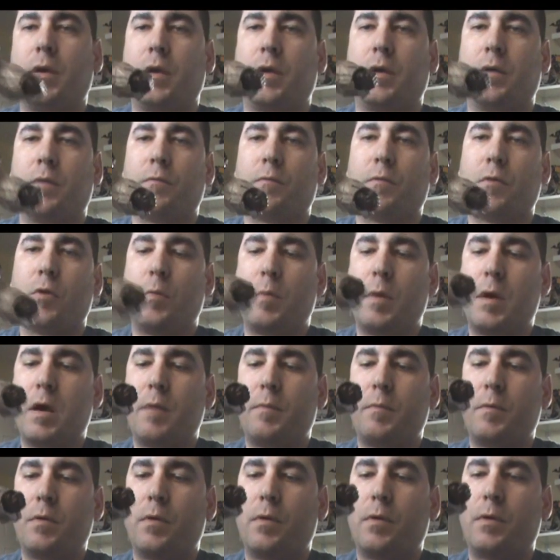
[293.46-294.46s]
in
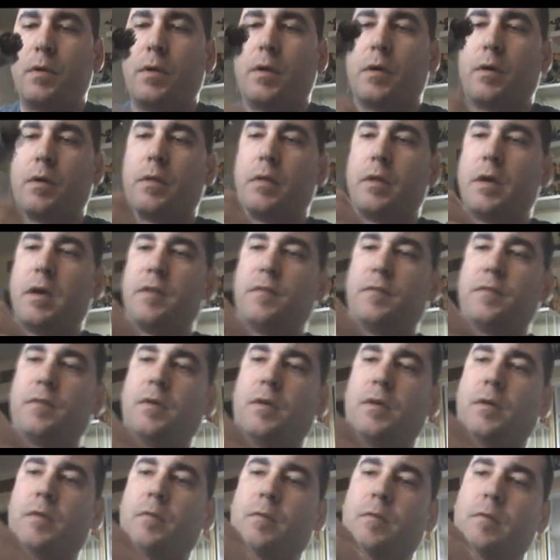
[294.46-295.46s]
robot mode. Last
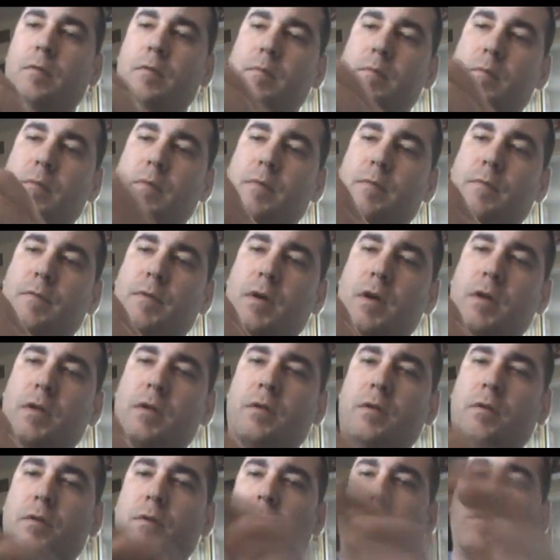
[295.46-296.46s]
thing forgot to
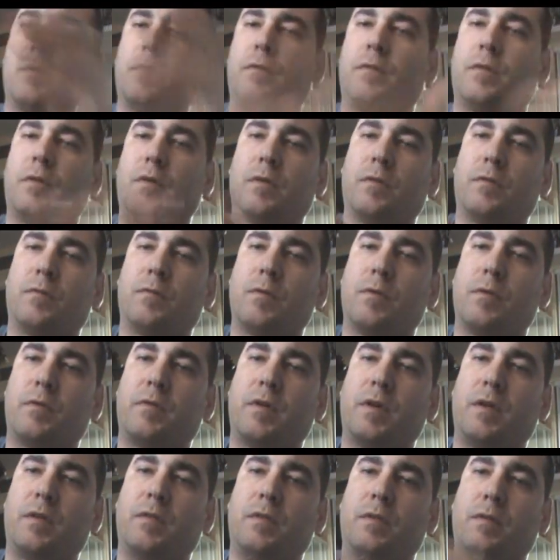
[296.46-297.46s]
do is
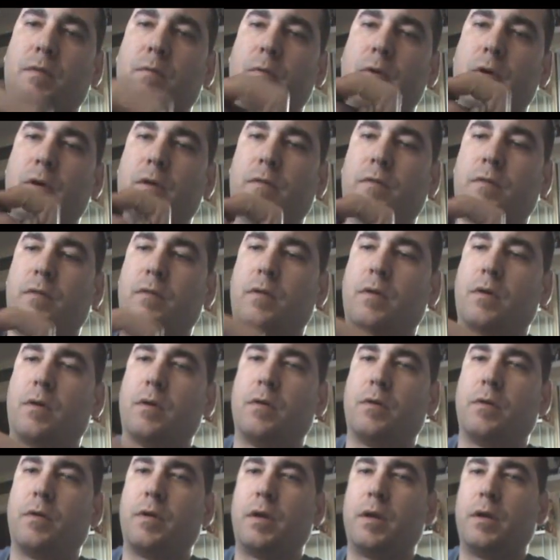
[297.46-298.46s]
rotate the waist
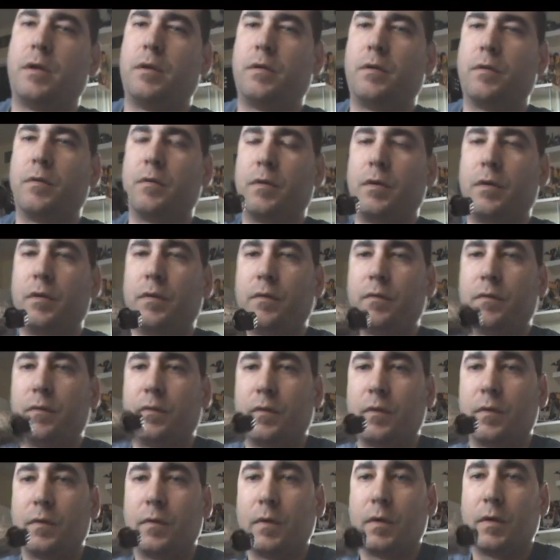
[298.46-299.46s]
180
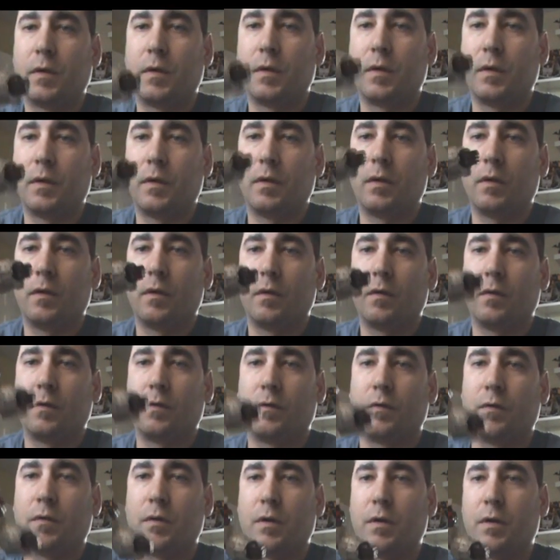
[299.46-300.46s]
degrees.
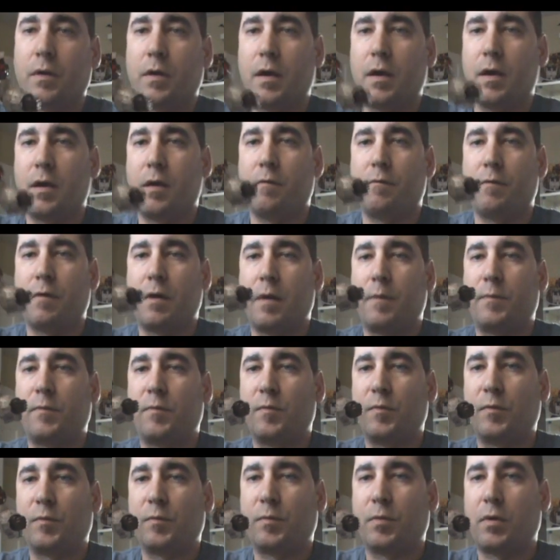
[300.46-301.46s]
So there you have
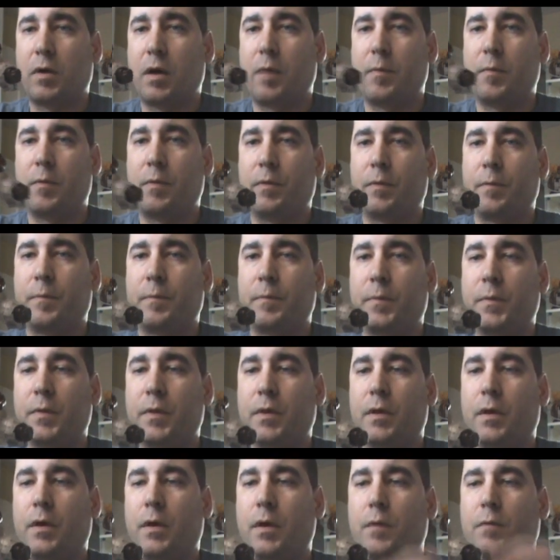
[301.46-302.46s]
Optimus Primal
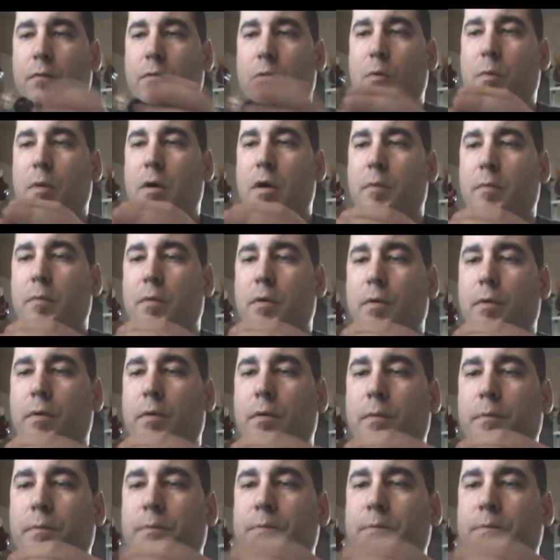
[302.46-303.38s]
in robot mode.